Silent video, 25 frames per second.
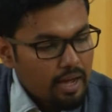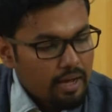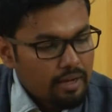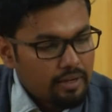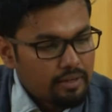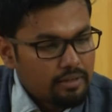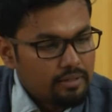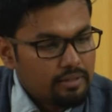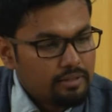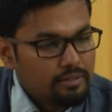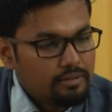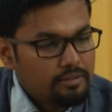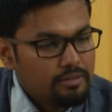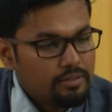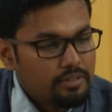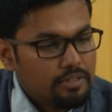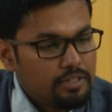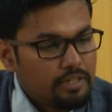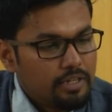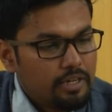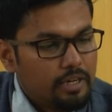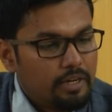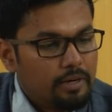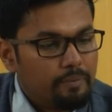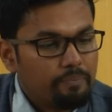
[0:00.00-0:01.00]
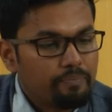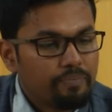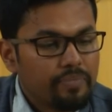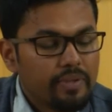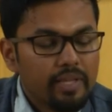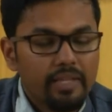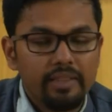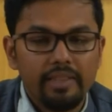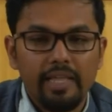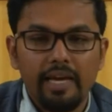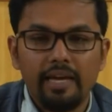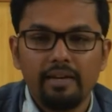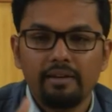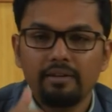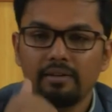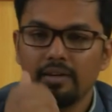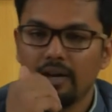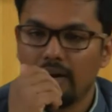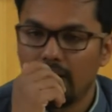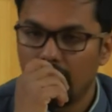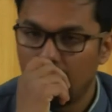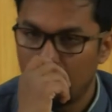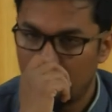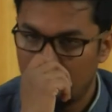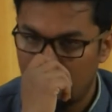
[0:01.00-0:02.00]
and um, then
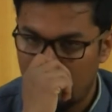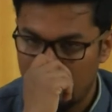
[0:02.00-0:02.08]
uh,